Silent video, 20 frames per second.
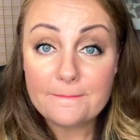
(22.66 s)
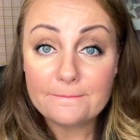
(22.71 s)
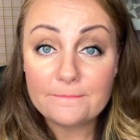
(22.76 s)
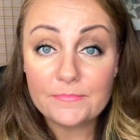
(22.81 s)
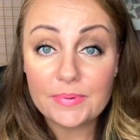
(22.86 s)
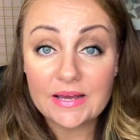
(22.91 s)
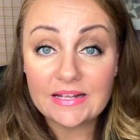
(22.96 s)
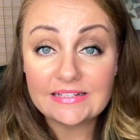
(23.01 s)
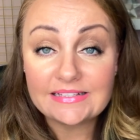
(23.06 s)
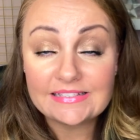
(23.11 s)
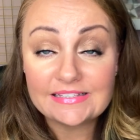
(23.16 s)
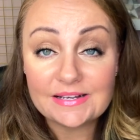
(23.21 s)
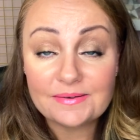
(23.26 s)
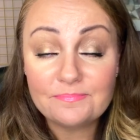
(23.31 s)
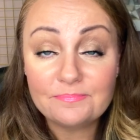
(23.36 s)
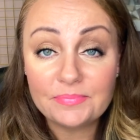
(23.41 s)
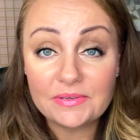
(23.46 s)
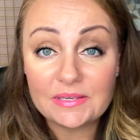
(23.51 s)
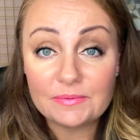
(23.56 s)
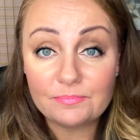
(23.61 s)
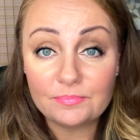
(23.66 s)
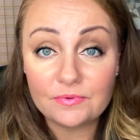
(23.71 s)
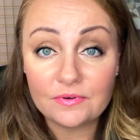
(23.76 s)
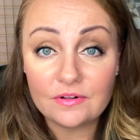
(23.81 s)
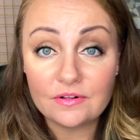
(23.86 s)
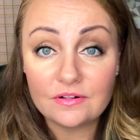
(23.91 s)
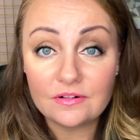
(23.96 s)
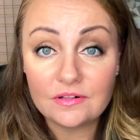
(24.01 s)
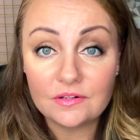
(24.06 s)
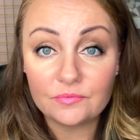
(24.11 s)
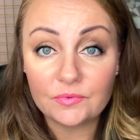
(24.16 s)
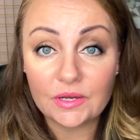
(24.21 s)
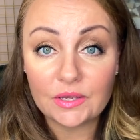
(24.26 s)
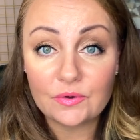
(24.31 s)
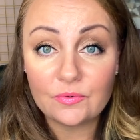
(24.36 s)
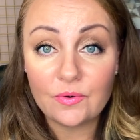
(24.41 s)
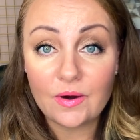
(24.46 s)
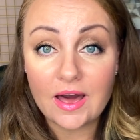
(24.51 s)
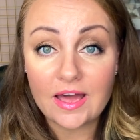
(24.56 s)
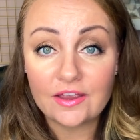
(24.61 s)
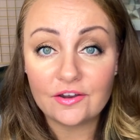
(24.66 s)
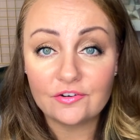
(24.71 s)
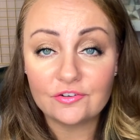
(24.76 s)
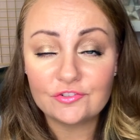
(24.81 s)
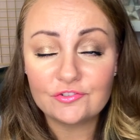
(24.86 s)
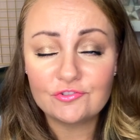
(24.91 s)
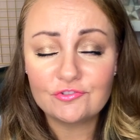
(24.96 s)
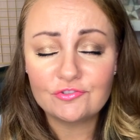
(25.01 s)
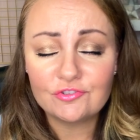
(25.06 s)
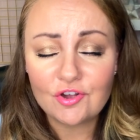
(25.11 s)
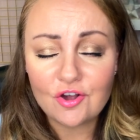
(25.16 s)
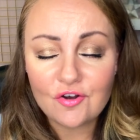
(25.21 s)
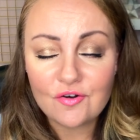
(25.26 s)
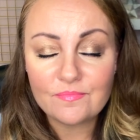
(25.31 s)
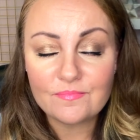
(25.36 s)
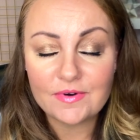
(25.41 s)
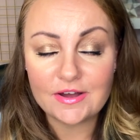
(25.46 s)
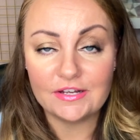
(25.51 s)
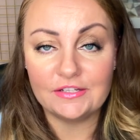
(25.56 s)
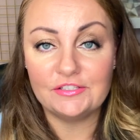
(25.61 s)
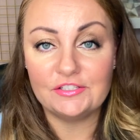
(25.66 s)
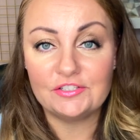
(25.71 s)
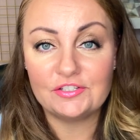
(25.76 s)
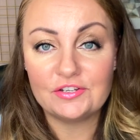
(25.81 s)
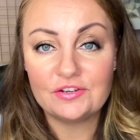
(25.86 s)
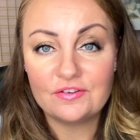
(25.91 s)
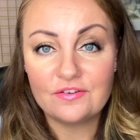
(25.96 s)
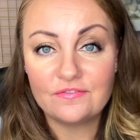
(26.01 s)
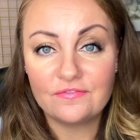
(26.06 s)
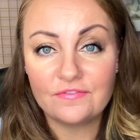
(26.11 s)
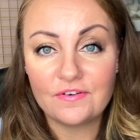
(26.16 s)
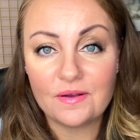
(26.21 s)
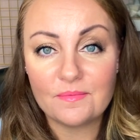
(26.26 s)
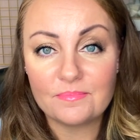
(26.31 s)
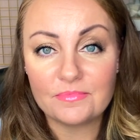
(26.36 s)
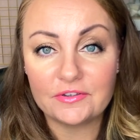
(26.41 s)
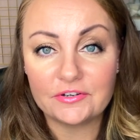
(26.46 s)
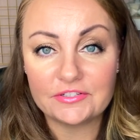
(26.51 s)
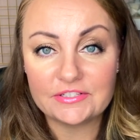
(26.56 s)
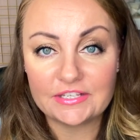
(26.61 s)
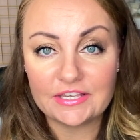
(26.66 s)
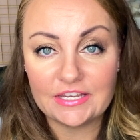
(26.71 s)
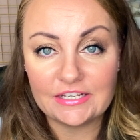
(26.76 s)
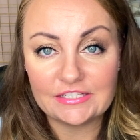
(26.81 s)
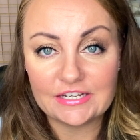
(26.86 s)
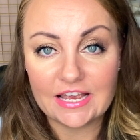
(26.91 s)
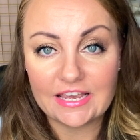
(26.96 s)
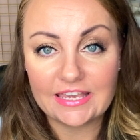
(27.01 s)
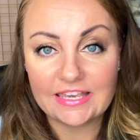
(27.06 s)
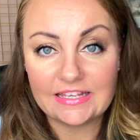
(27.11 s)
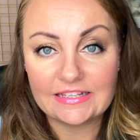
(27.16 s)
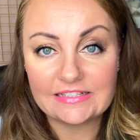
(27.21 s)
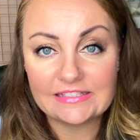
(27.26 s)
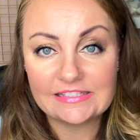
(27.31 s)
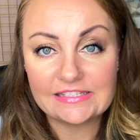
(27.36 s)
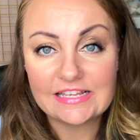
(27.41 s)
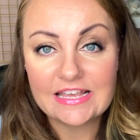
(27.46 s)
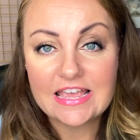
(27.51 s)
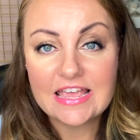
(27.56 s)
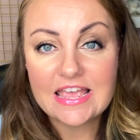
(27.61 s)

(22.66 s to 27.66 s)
But some people require so much from their ski jackets.